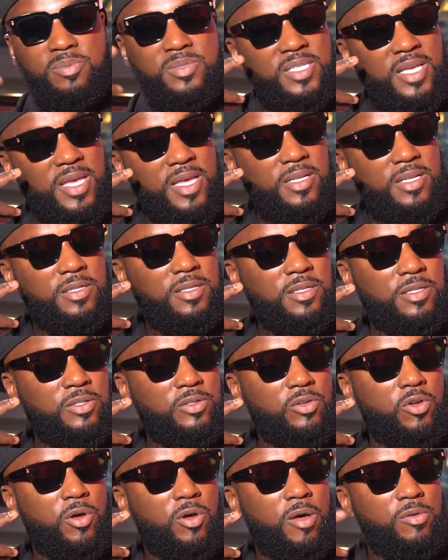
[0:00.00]
upset,
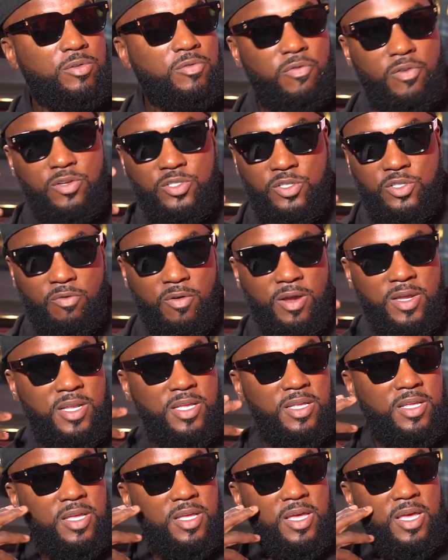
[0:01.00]
you know, I was
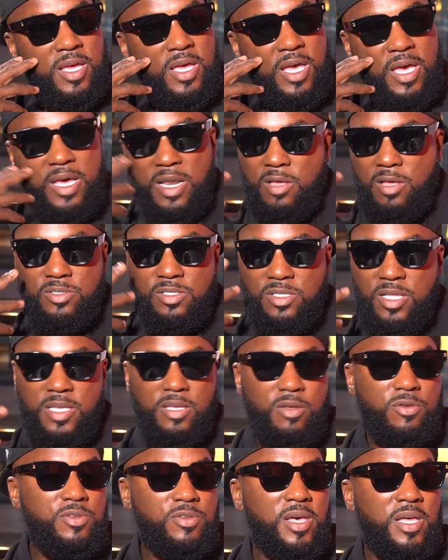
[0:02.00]
frustrated, and I was just
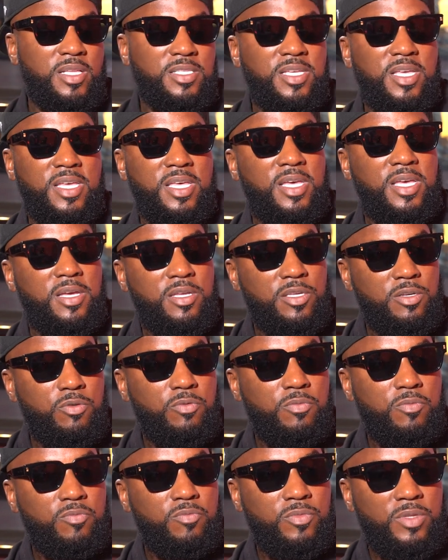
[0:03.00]
like, yo, you gotta take care of
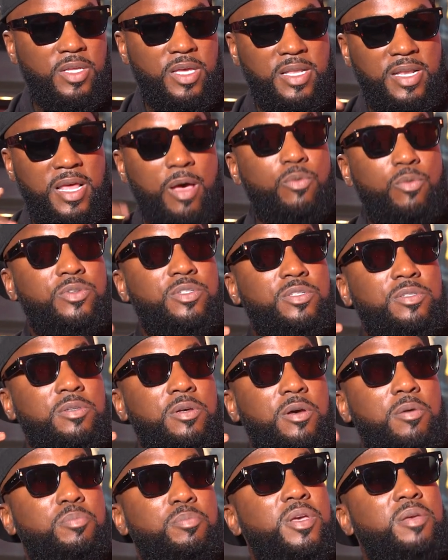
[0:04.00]
you. And that was
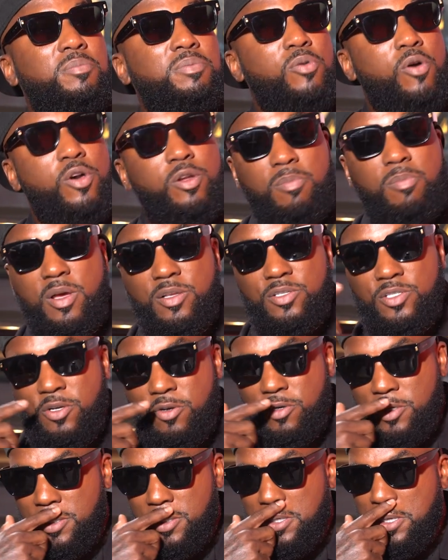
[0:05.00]
a big part of my
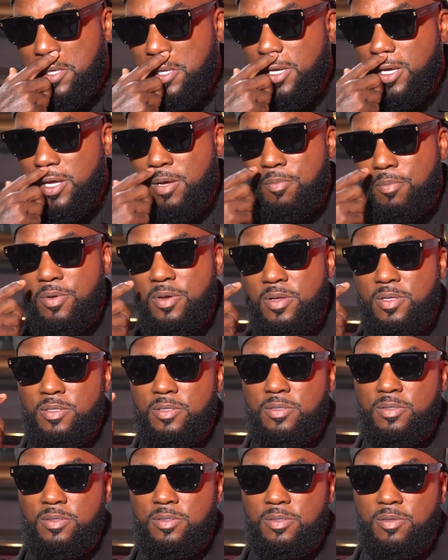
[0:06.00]
journey. But
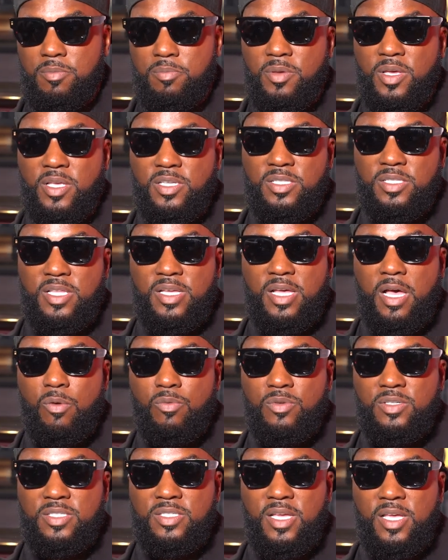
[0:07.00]
the biggest thing I
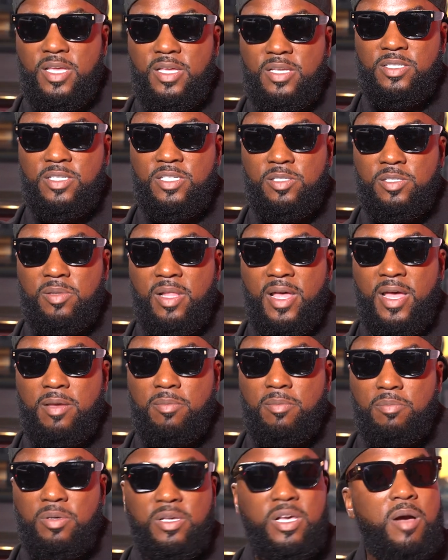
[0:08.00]
would say just
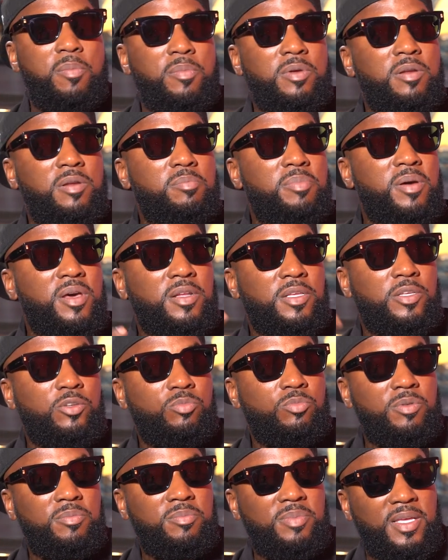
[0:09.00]
like becoming a better
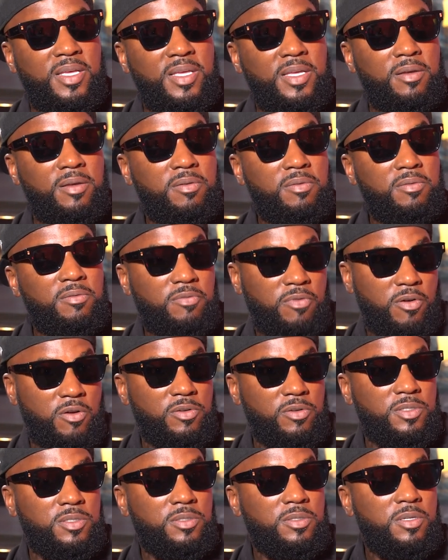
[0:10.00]
human being
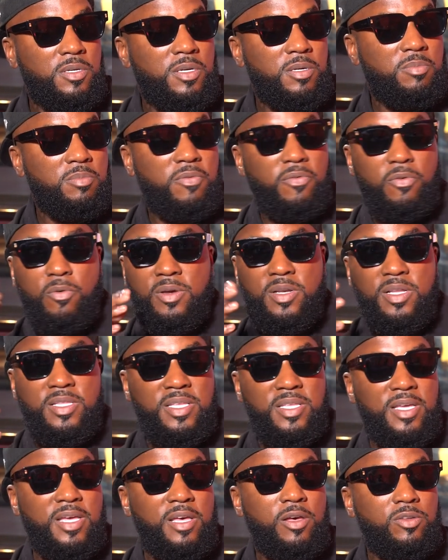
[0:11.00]
first before
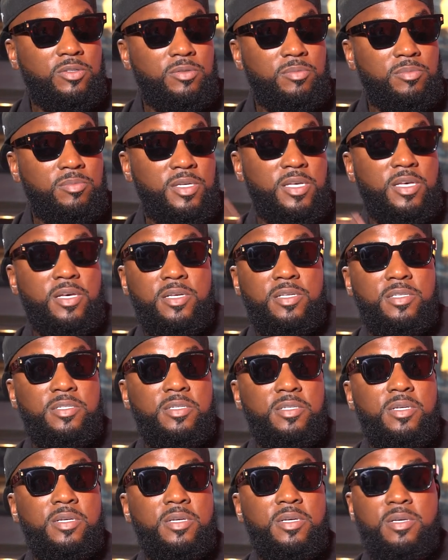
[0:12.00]
anything else. Because
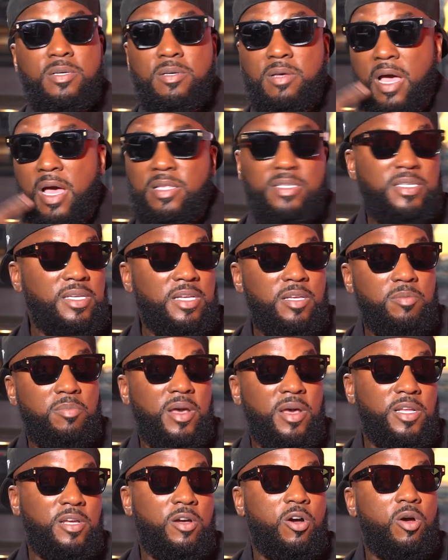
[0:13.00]
I tell
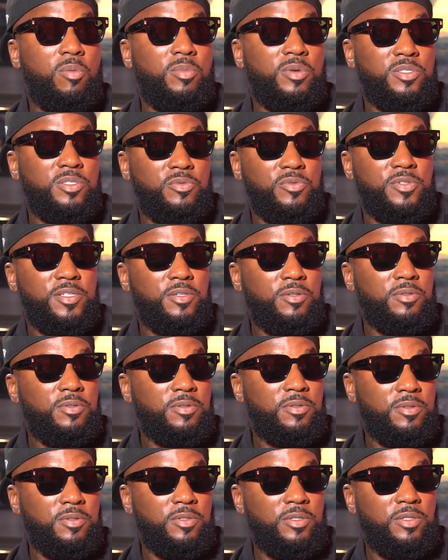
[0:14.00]
anybody, karma is real.
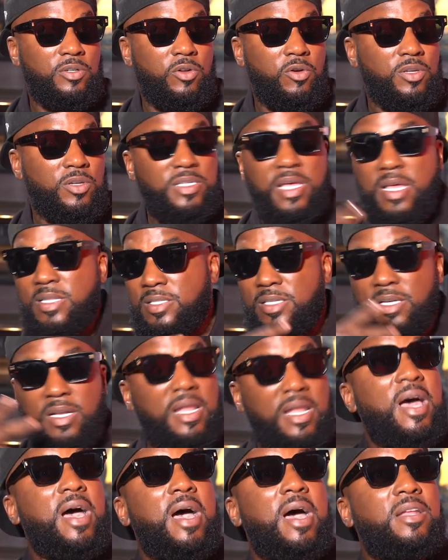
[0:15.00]
Because mm-hmm. mm -hmm. I did a
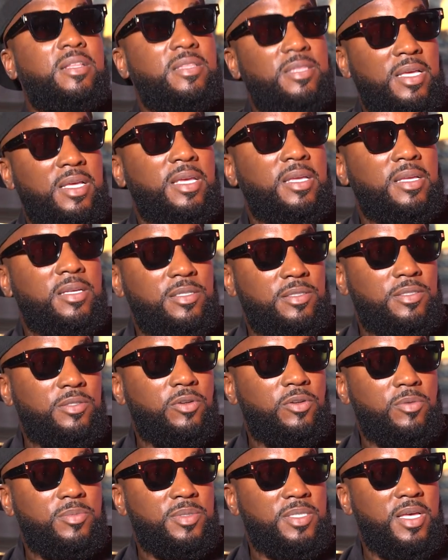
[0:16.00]
lot of things,
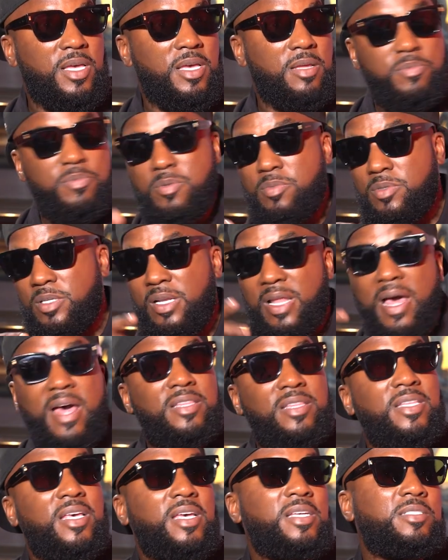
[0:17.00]
you know what I'm saying? People did a
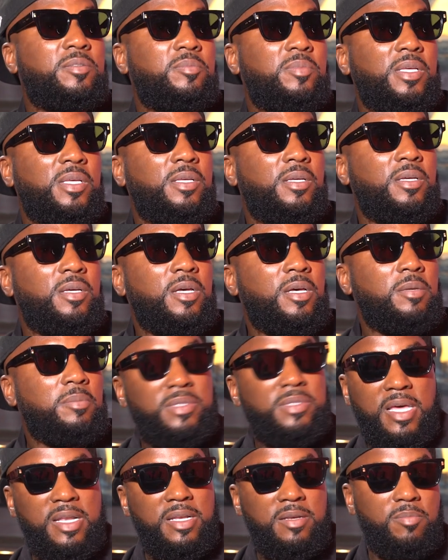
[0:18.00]
lot of things to me,
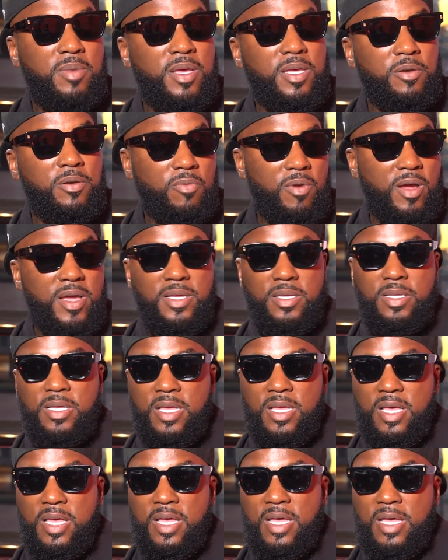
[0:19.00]
but that didn't make it right.
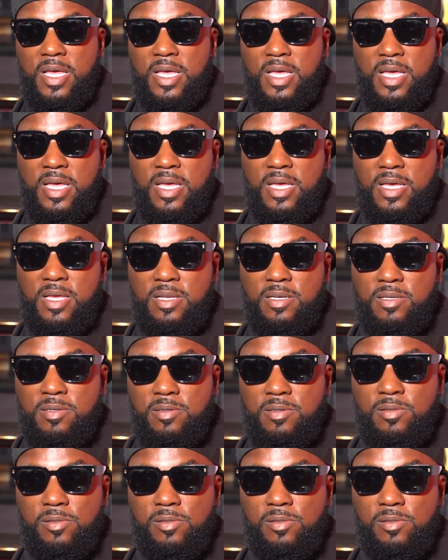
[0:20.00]
And